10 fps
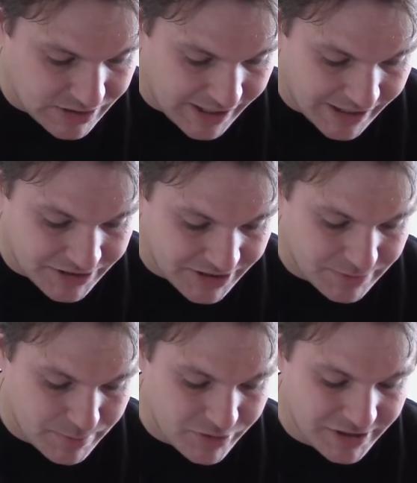is 6
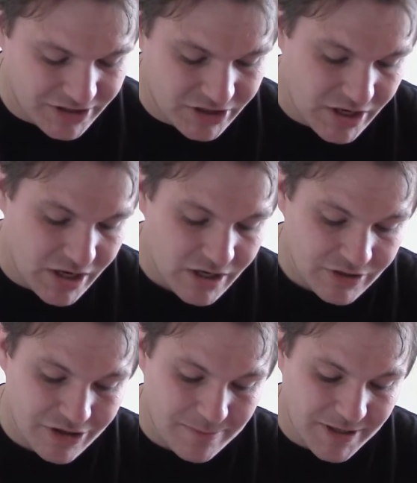points,
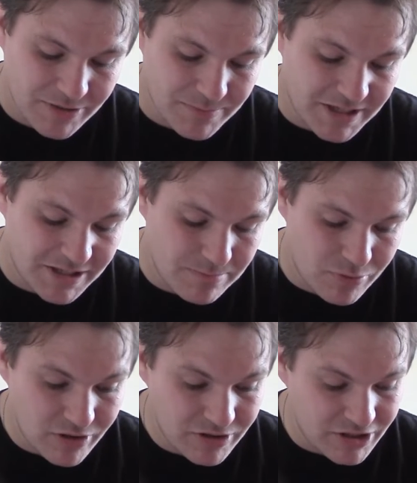so that makes them 18 points.